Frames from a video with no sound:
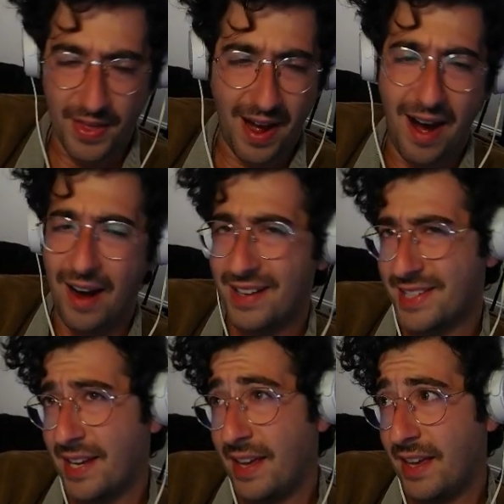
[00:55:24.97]
hot
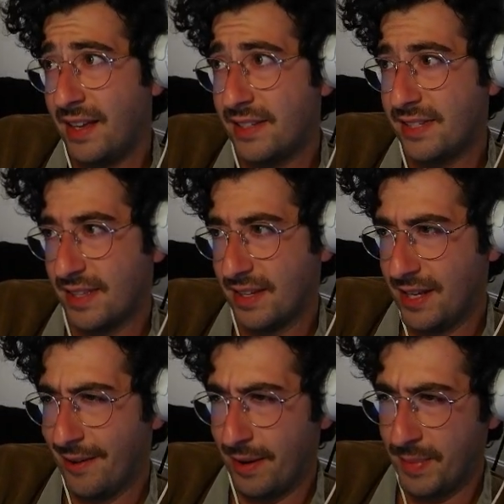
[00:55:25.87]
takes. The you
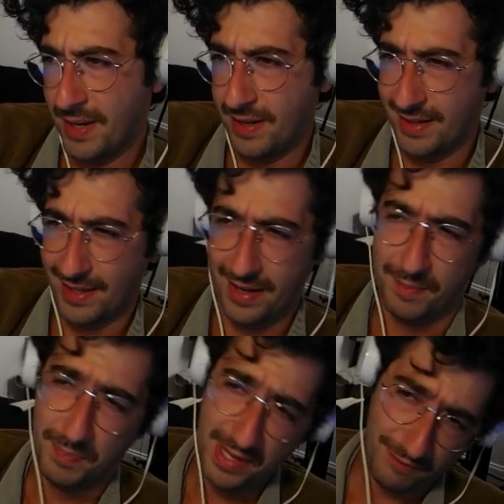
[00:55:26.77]
know what I mean. They
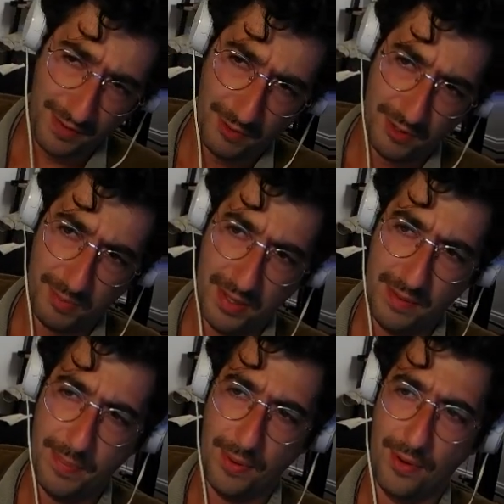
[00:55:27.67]
like beefing with
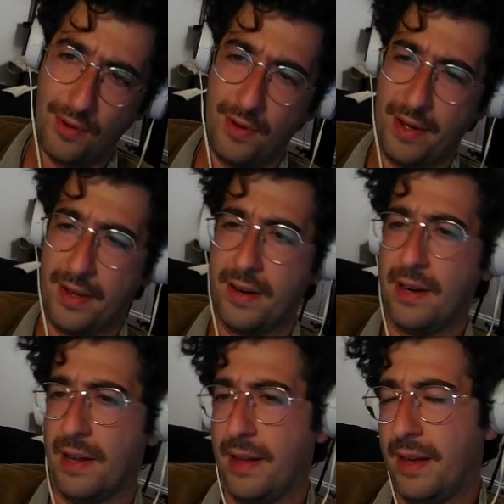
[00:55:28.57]
people and
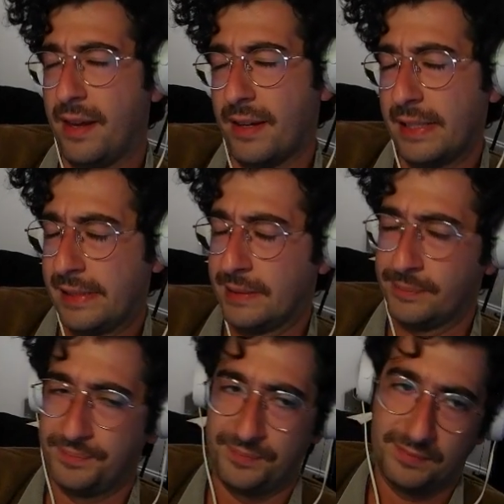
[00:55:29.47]
like
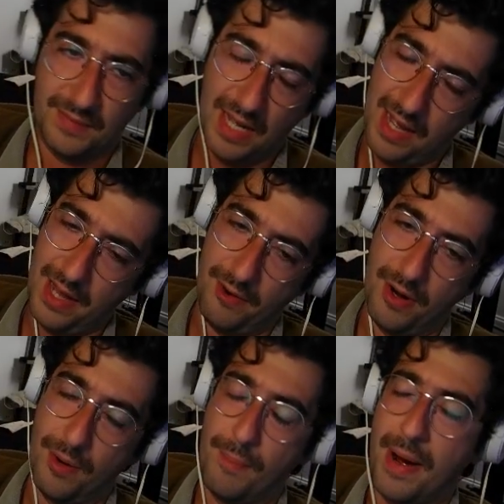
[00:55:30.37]
I don't
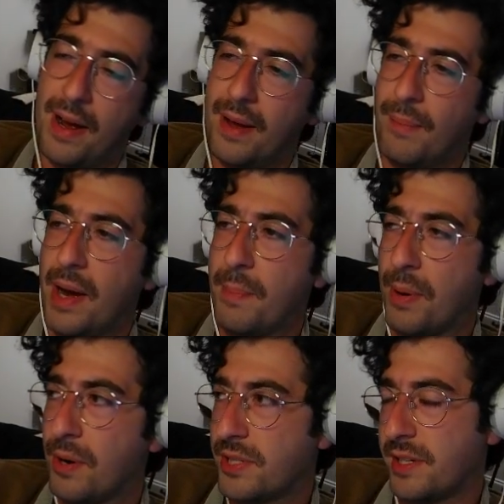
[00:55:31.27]
know. My
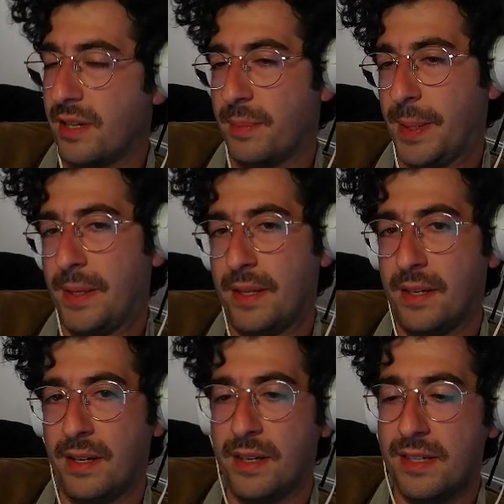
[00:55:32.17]
personal
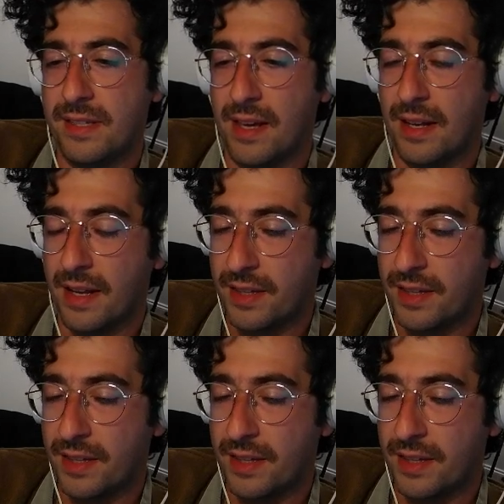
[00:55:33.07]
opinion is that like